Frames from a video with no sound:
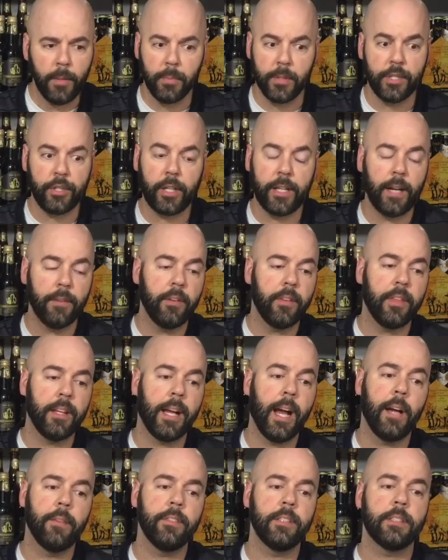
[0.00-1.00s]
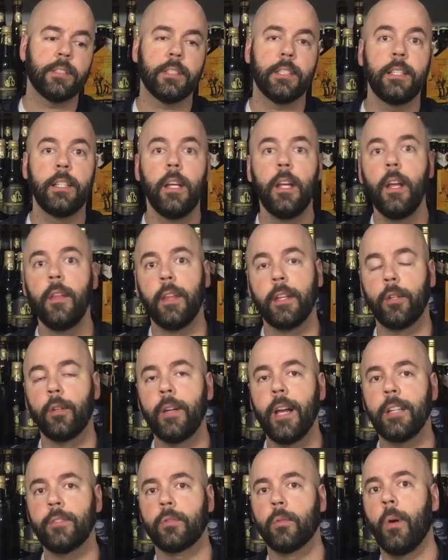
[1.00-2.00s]
Appreciate everything, obviously. Thank you
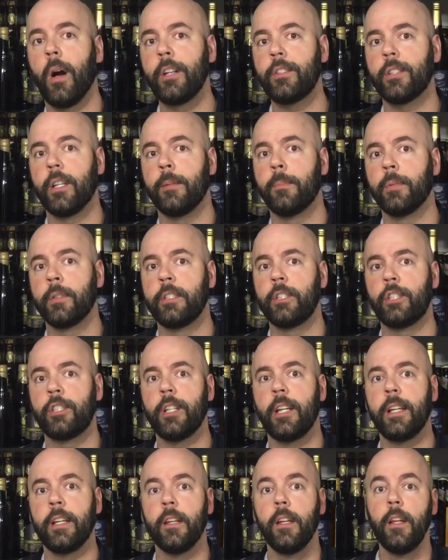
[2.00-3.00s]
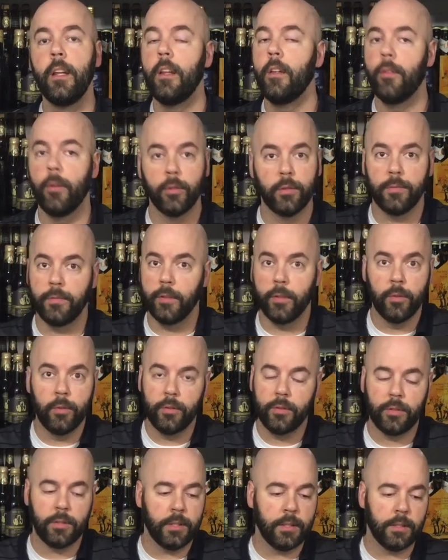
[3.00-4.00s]
guys for watching. I appreciate those
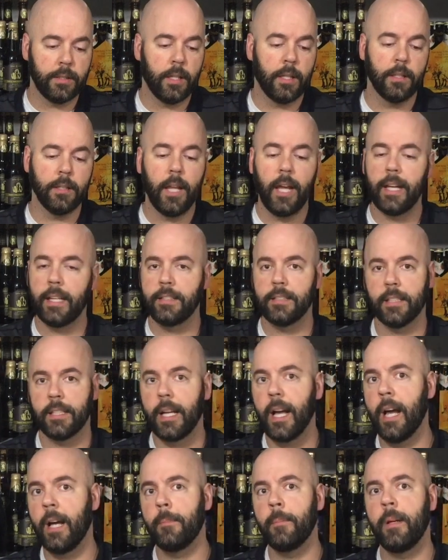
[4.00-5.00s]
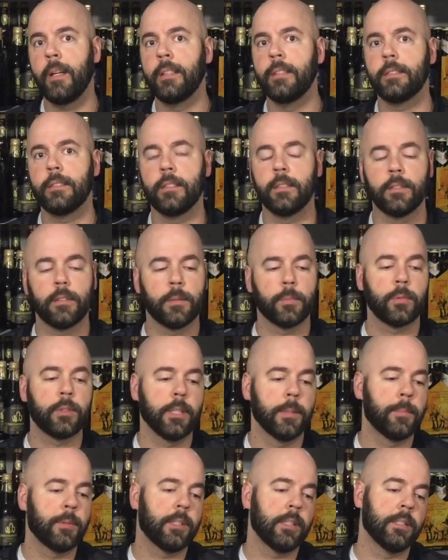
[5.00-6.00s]
views and likes and comments and the
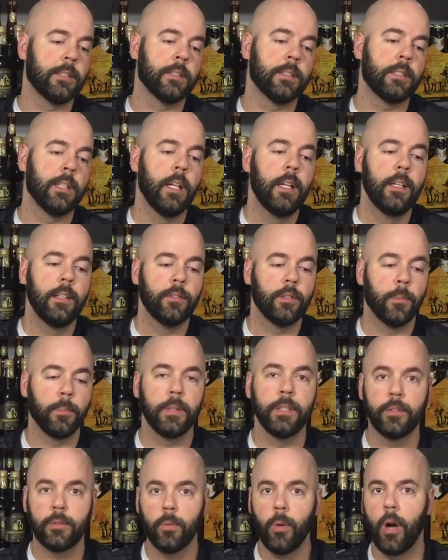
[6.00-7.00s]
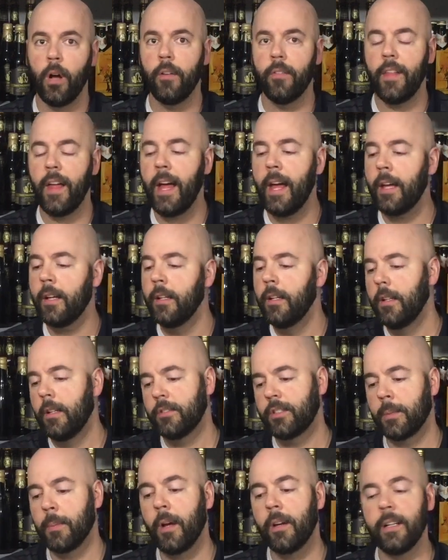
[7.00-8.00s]
subscriptions. So please do all of that.
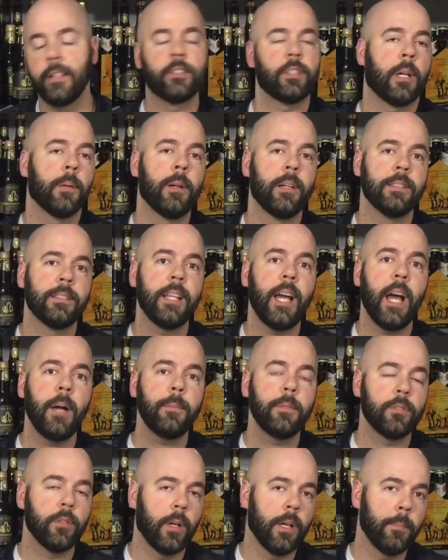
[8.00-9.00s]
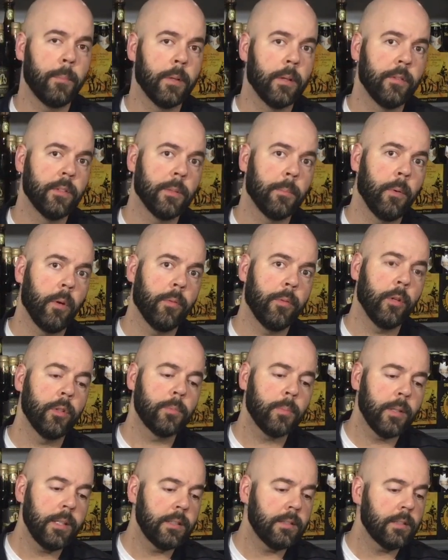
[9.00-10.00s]
Check them out on Instagram and Untappd. No hype reviews at both
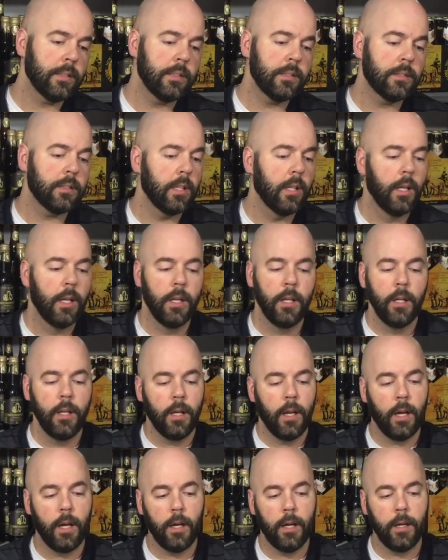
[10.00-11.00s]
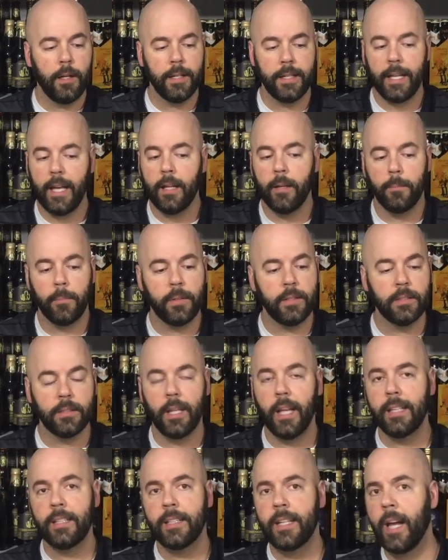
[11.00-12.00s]
those places. And again, please
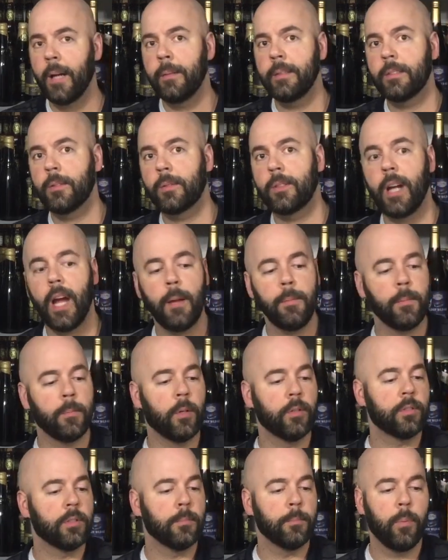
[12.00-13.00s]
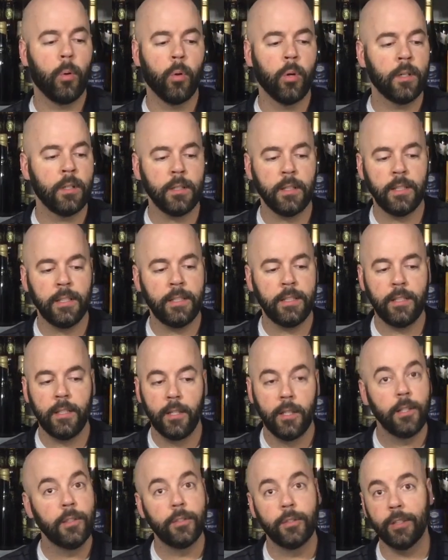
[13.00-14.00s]
like, comment, subscribe, and most importantly,
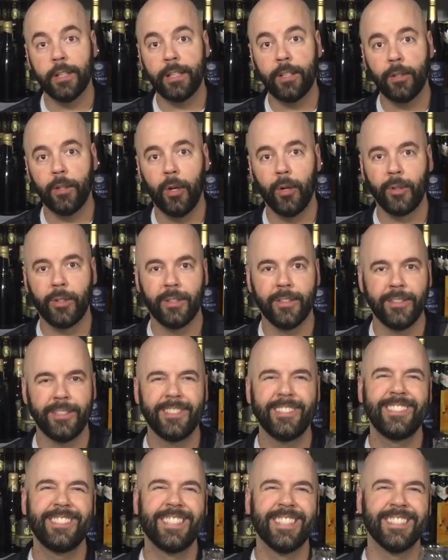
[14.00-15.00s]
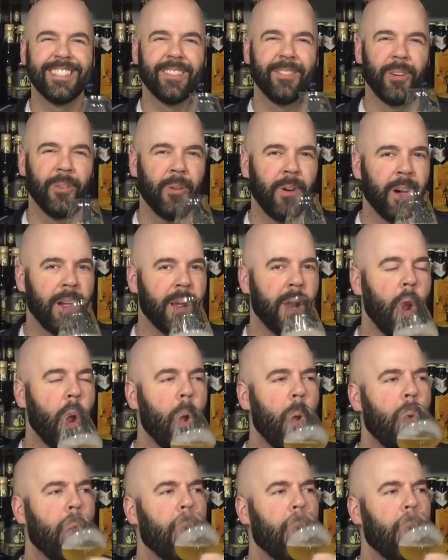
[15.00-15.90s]
drink local. Cheers, everyone.